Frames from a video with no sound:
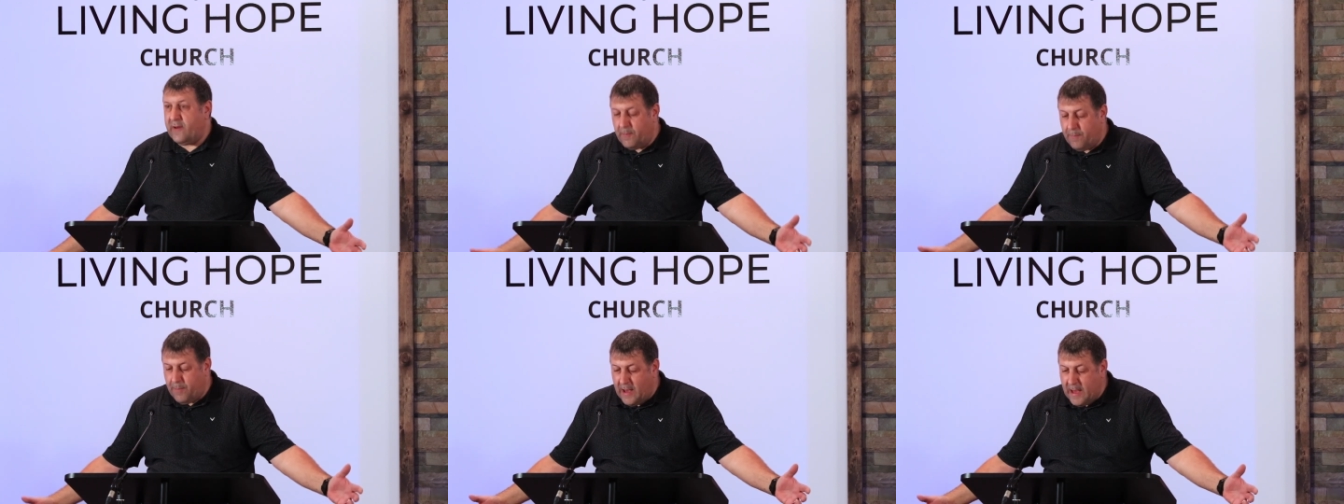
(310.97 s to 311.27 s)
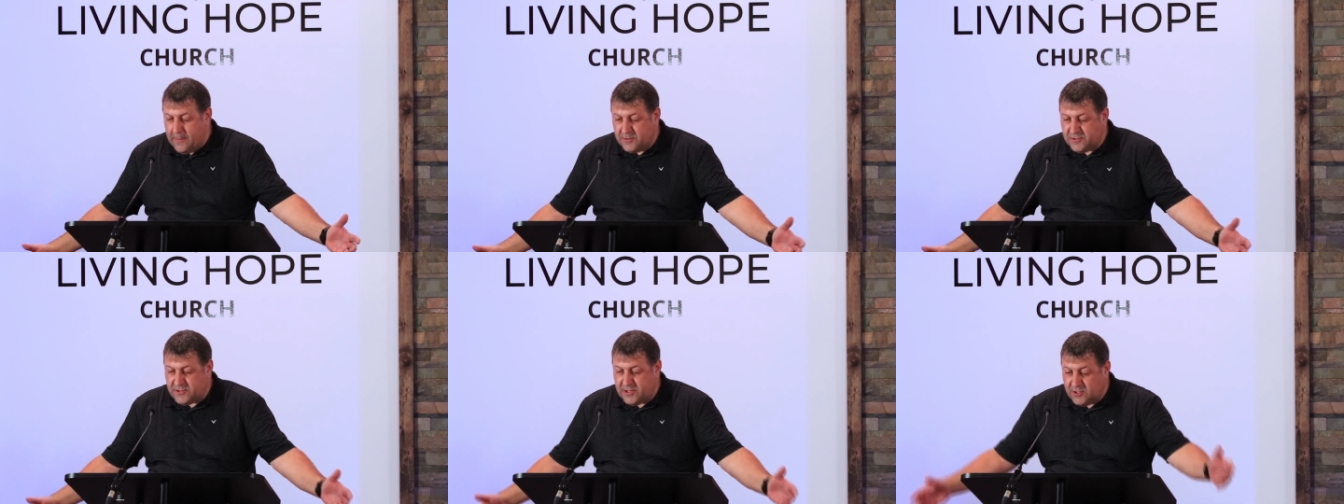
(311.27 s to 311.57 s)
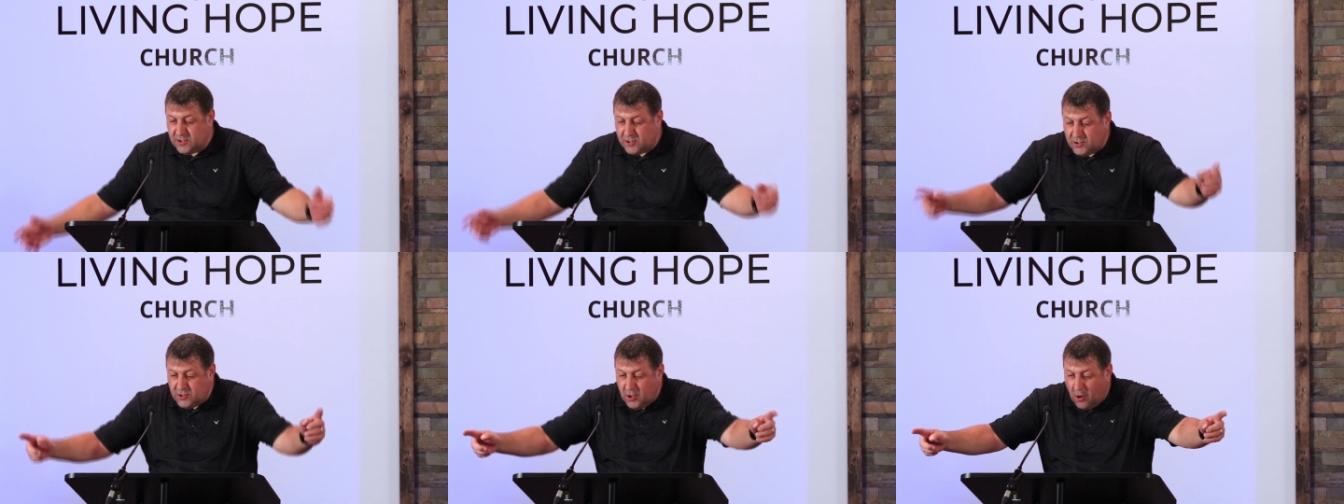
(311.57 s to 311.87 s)
The Bible said
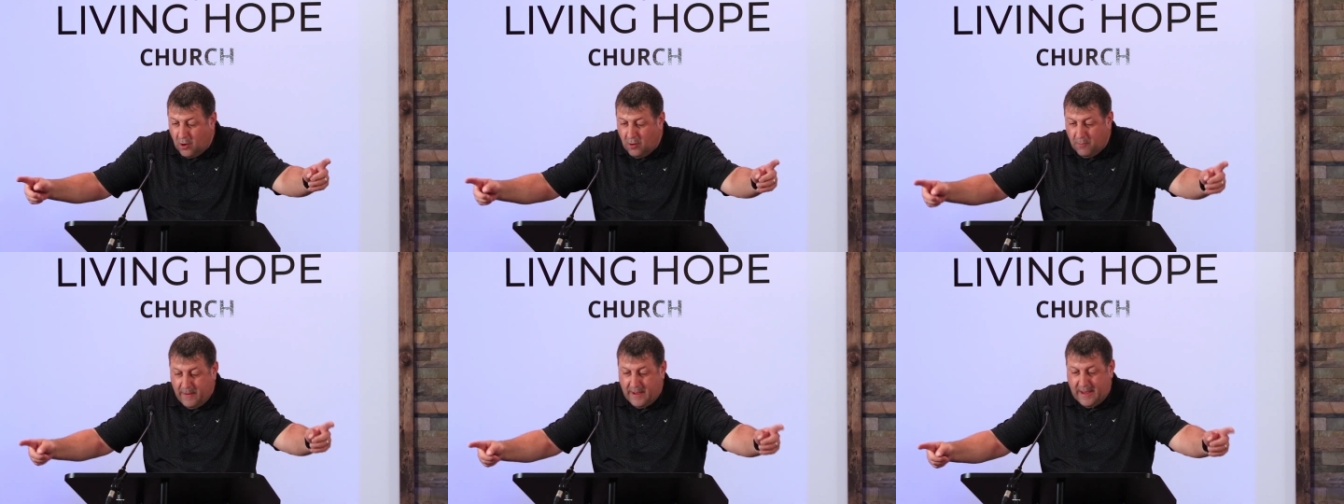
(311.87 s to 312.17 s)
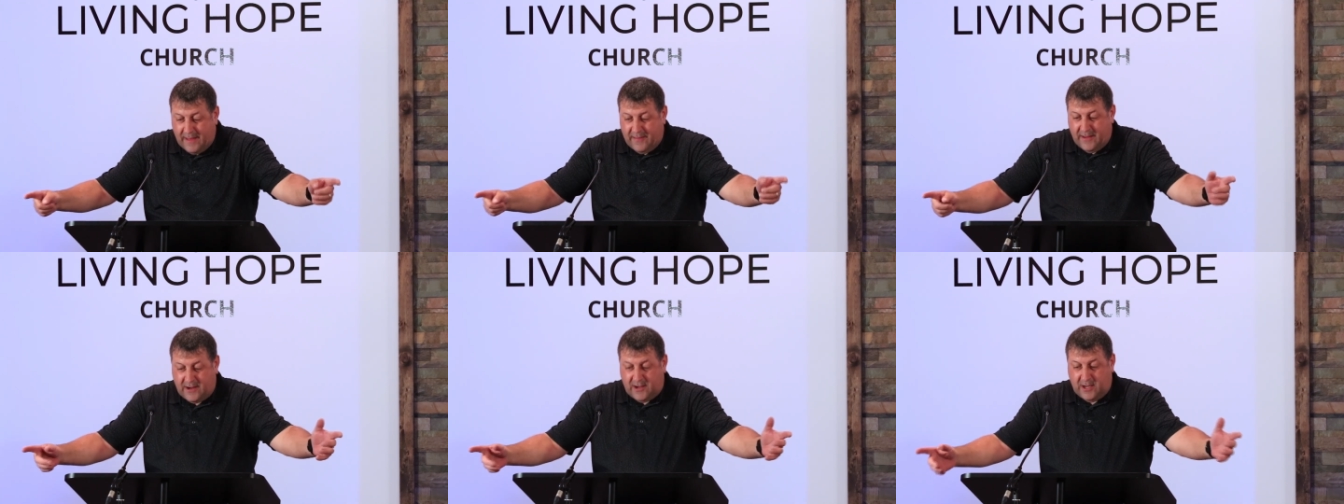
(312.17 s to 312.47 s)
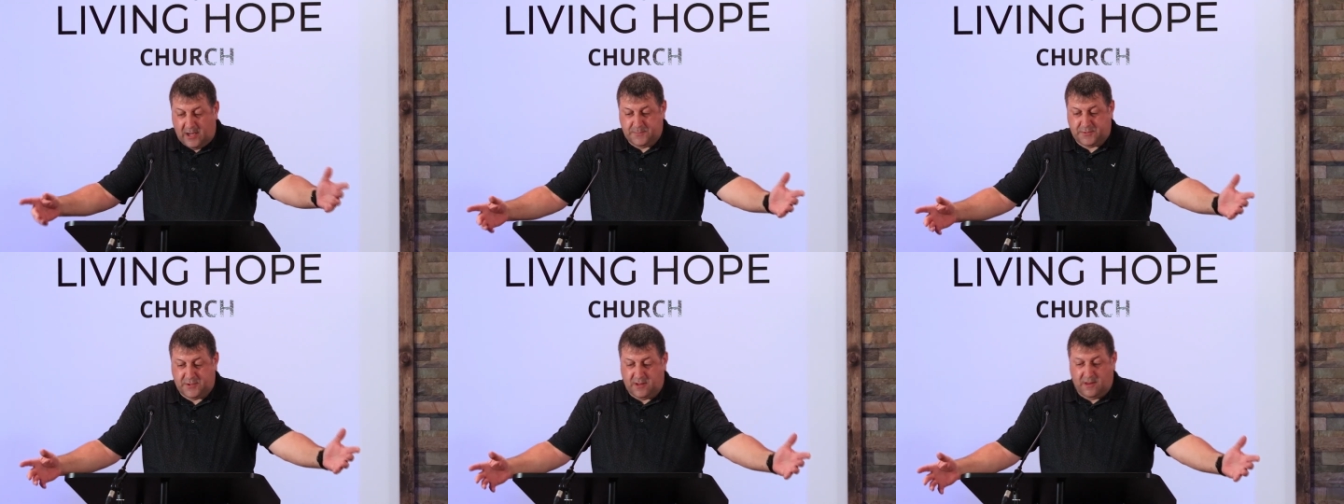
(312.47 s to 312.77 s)
there's no man that
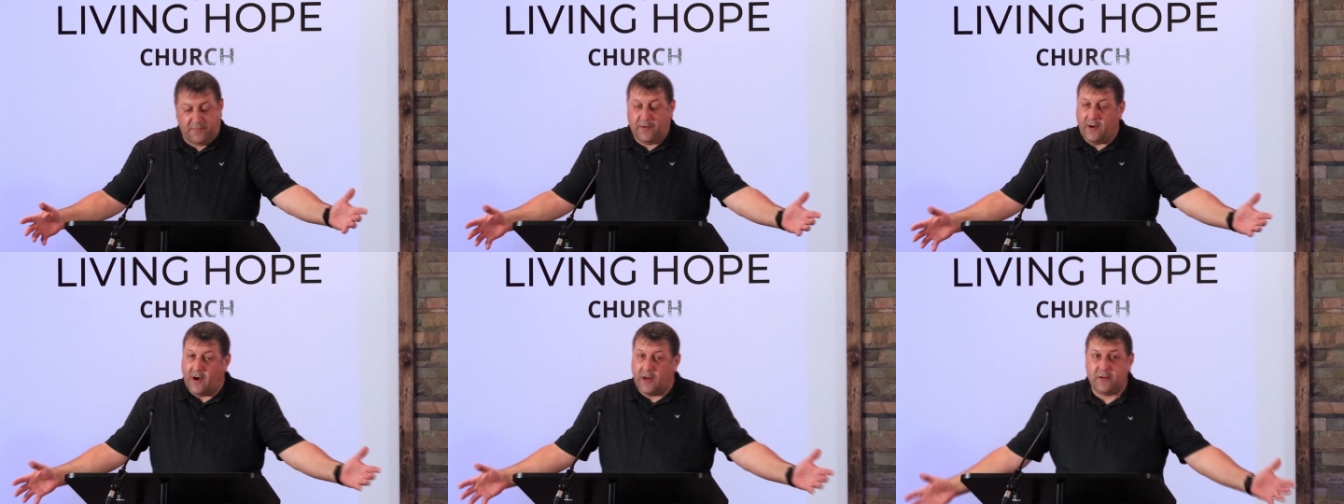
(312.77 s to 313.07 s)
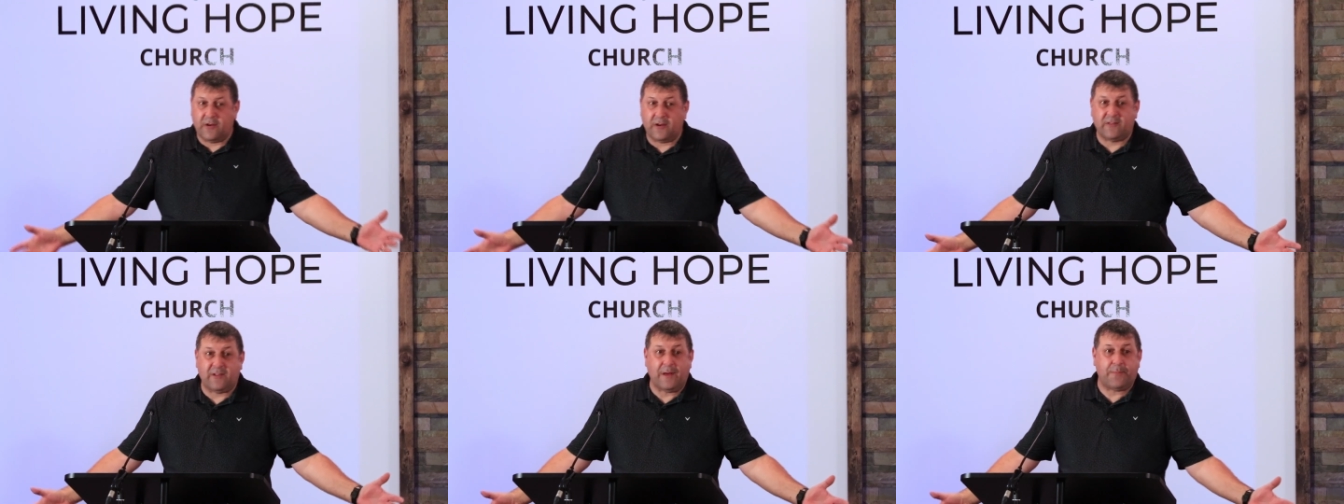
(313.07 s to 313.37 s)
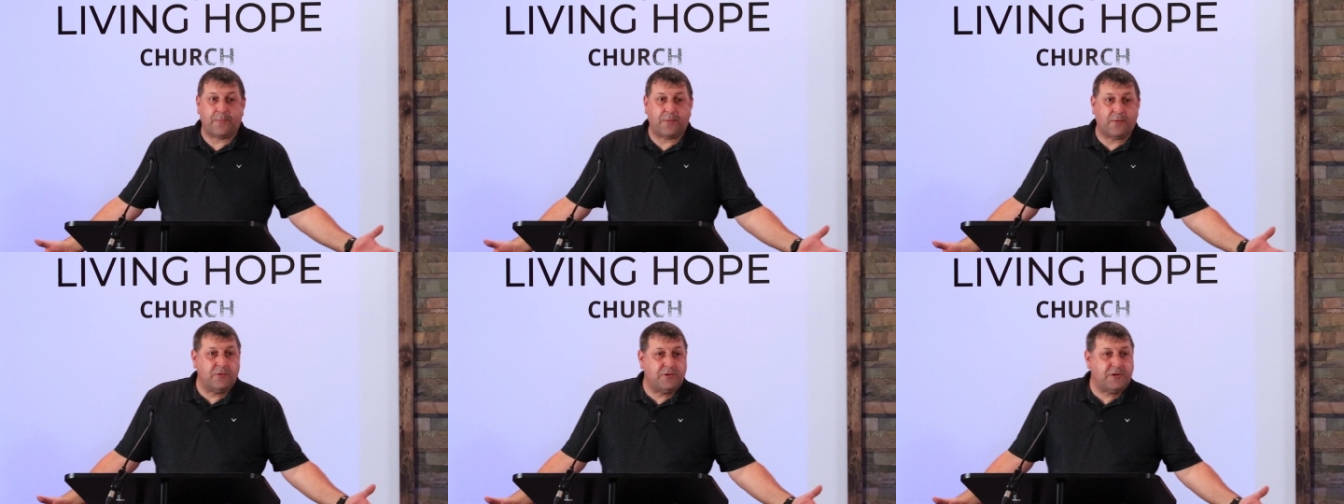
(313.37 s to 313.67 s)
comes to the Father
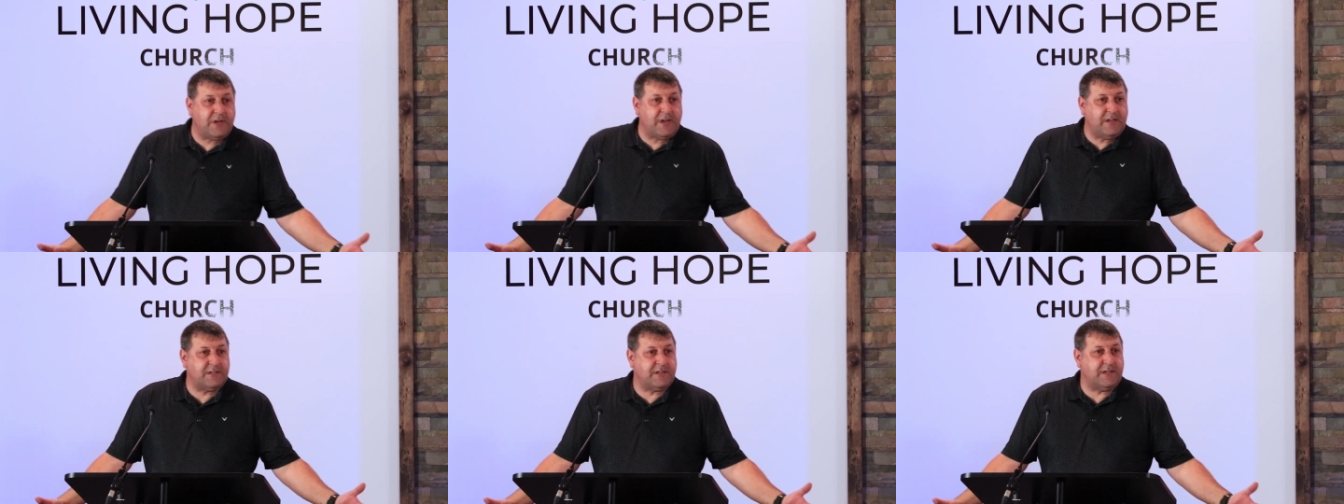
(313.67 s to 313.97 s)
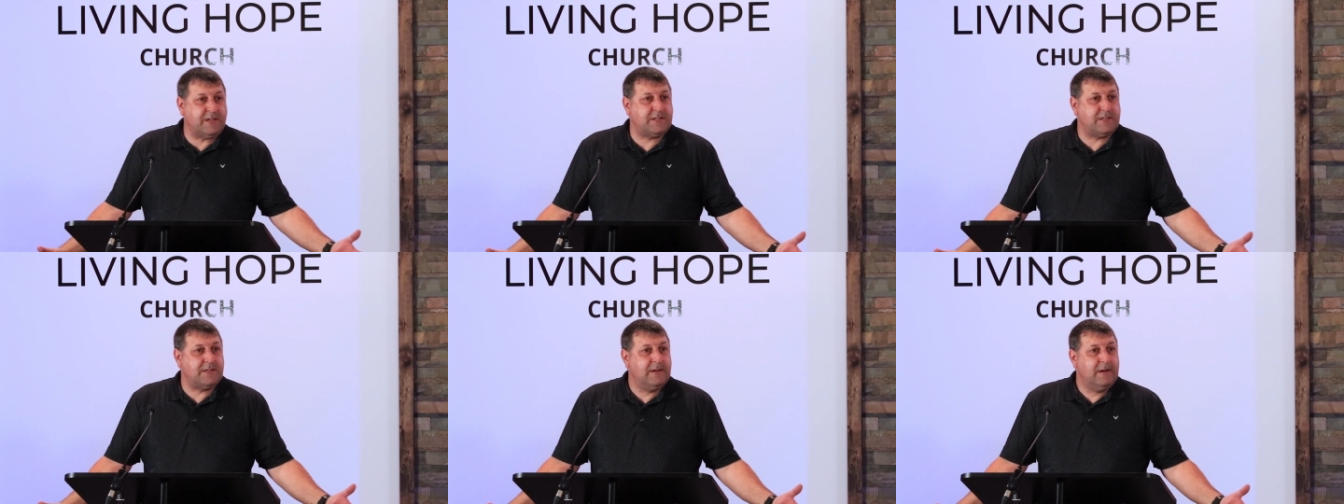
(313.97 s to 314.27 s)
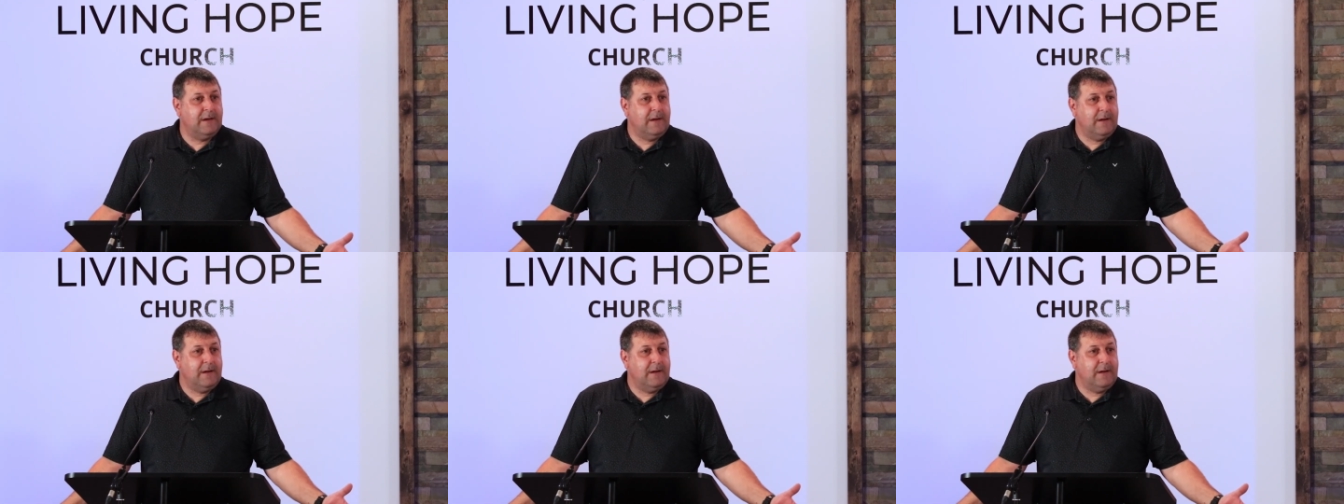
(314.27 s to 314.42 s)
except through Jesus.